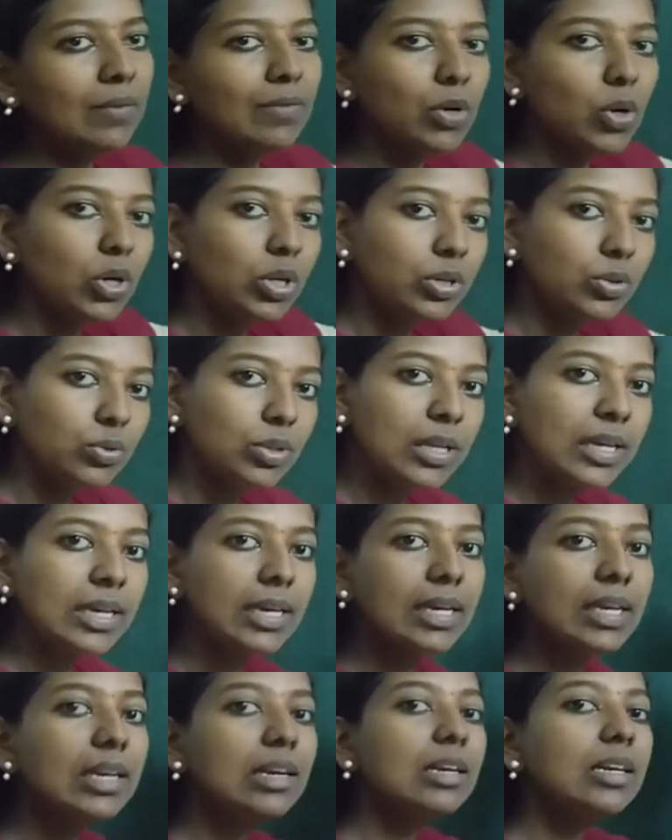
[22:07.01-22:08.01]
and we are going to do
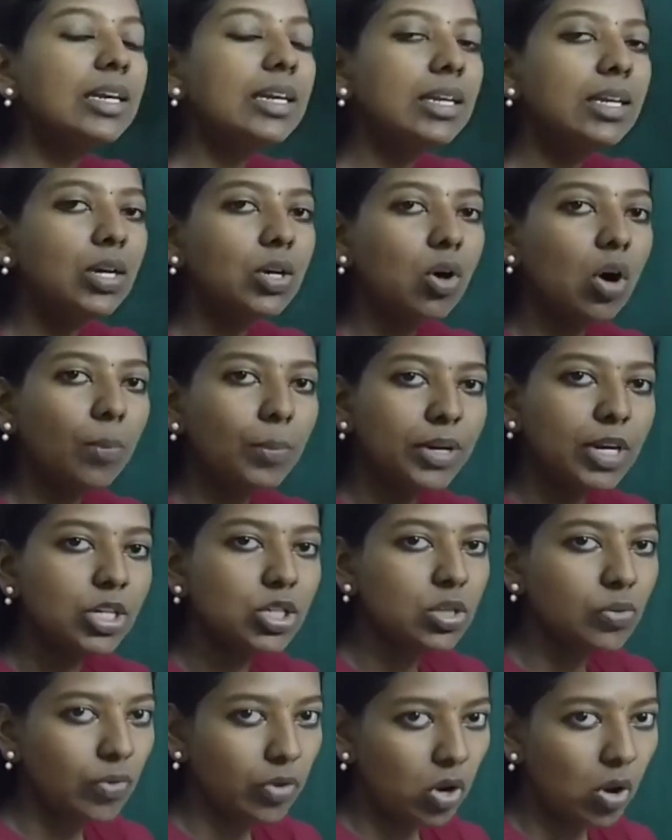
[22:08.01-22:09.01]
the linear
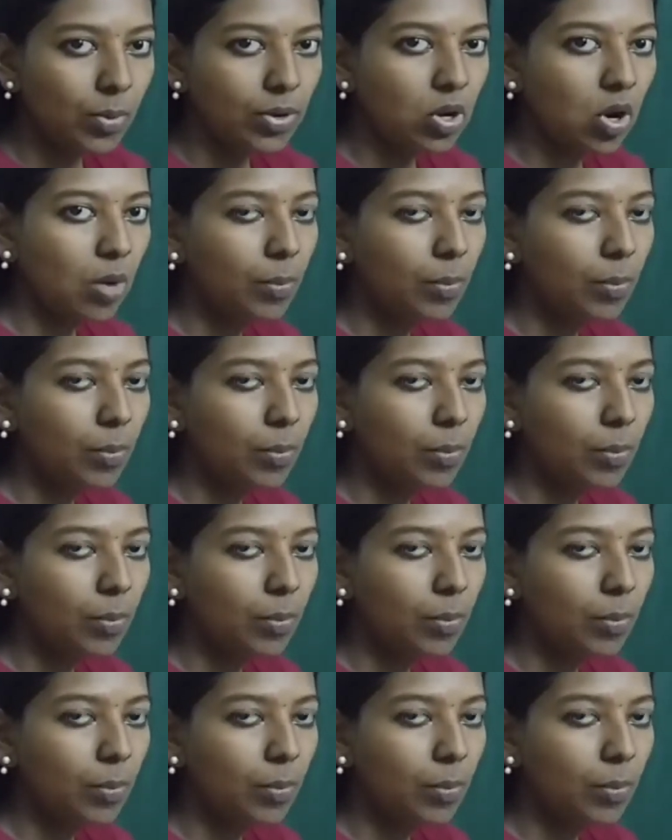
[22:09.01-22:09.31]
combination of atomic